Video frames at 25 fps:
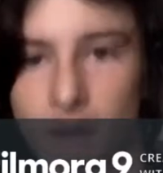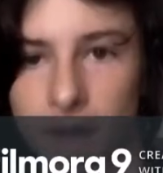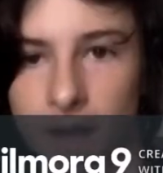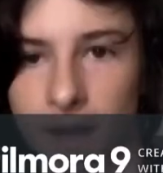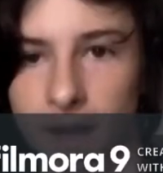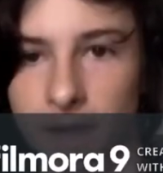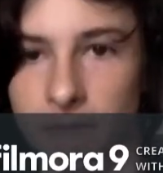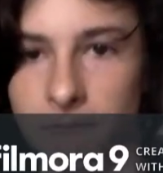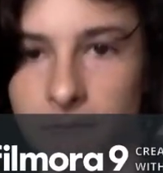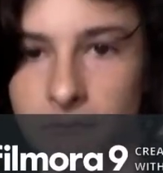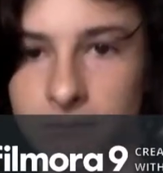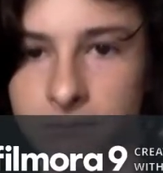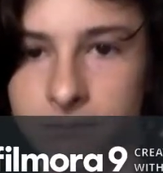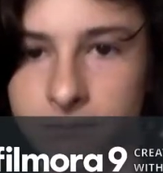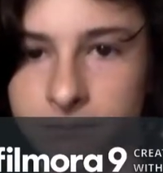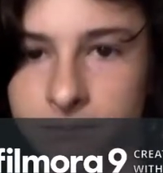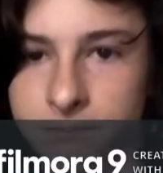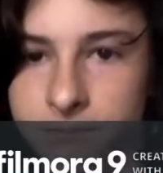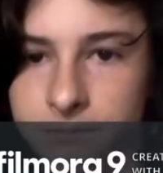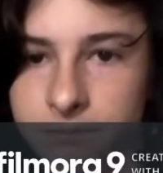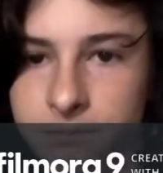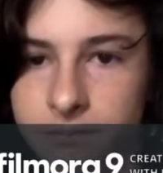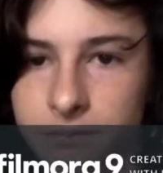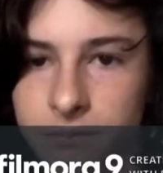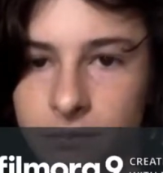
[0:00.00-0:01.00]

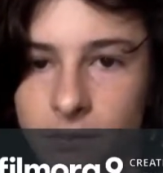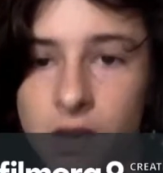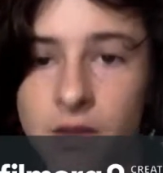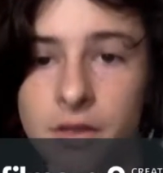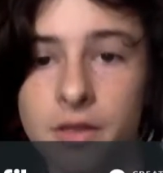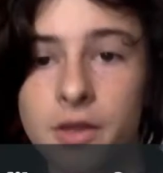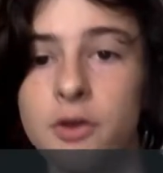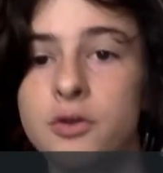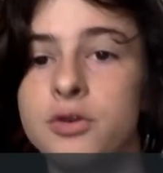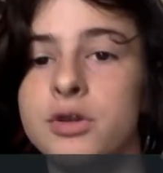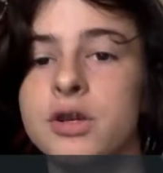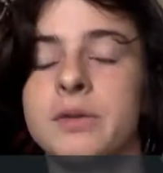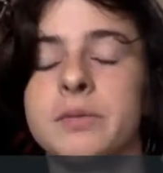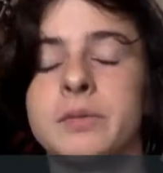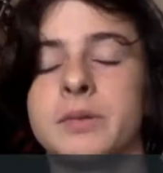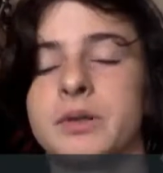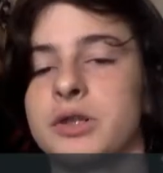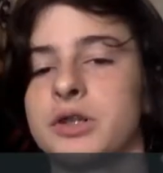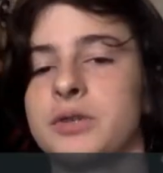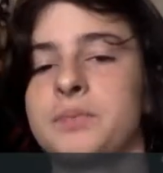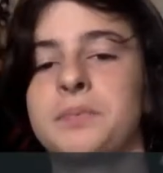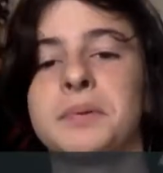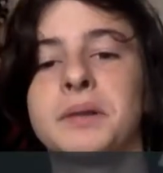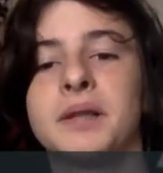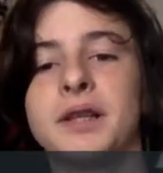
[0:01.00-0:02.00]
Though some are
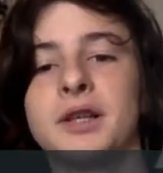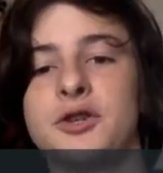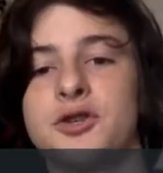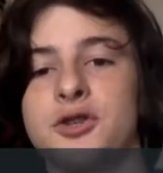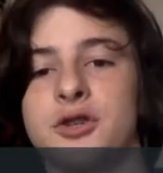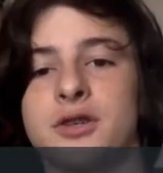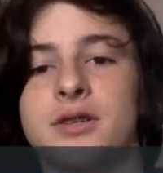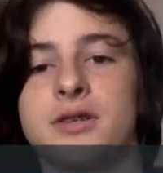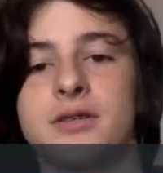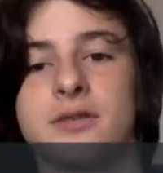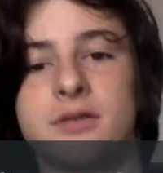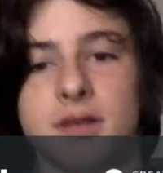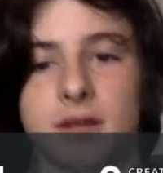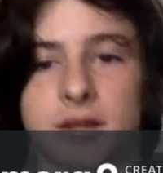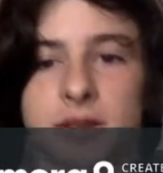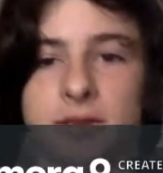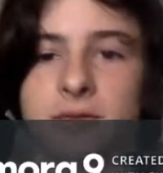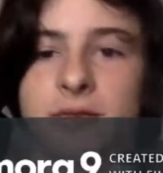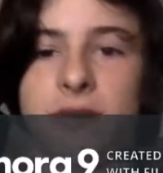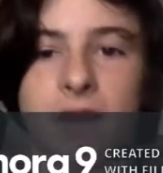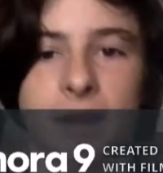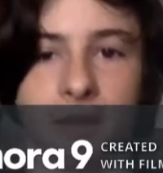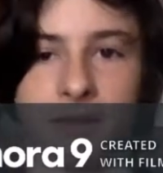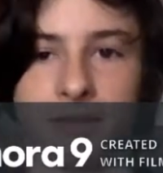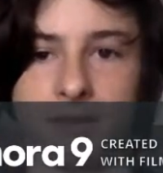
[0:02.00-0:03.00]
just belligerent to the
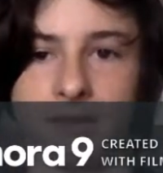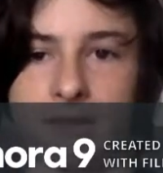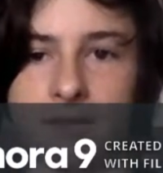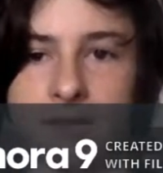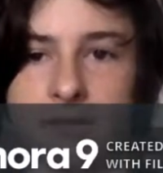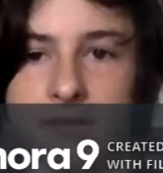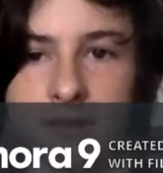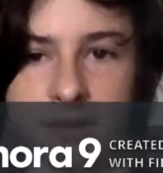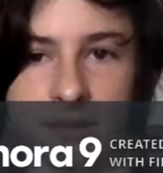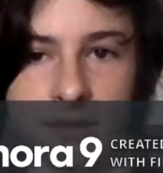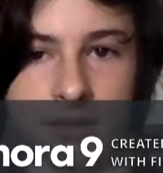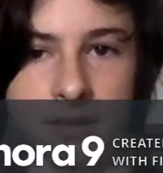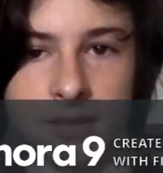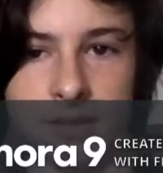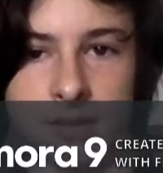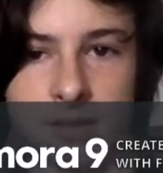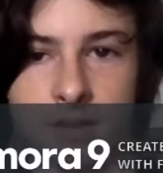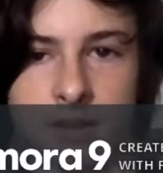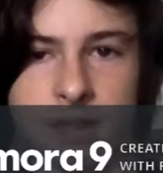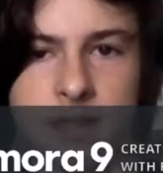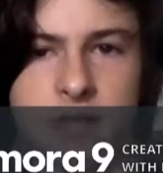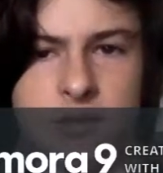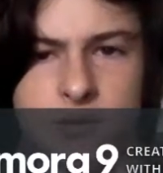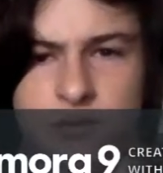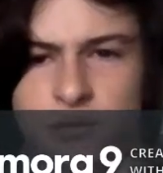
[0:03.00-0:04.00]
fact that
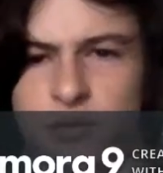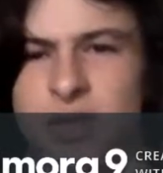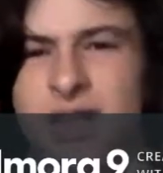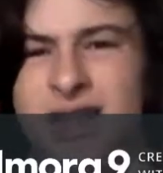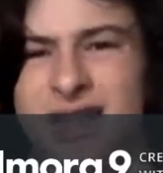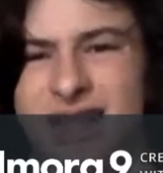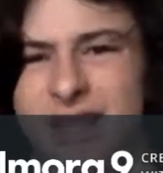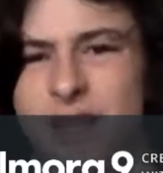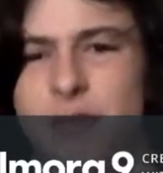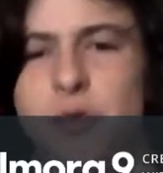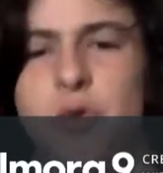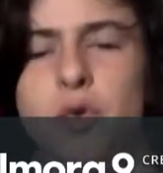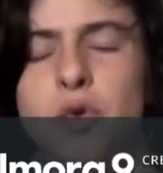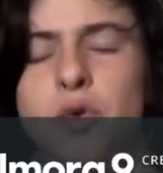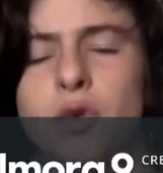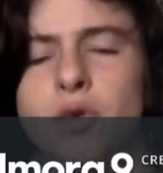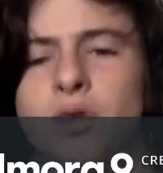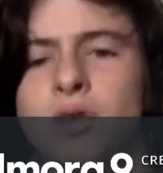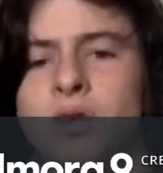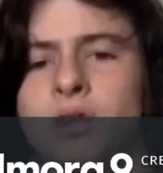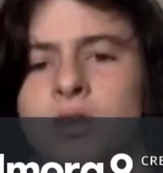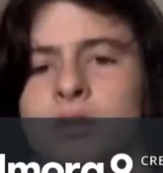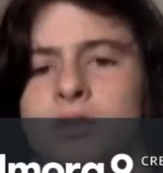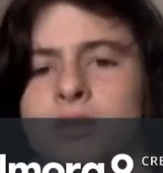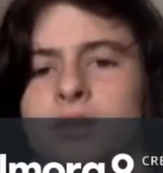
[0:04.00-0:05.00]
it's really
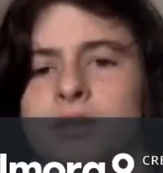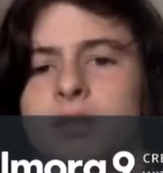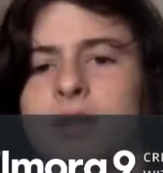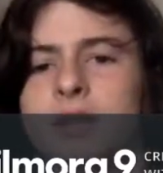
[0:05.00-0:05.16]
cool.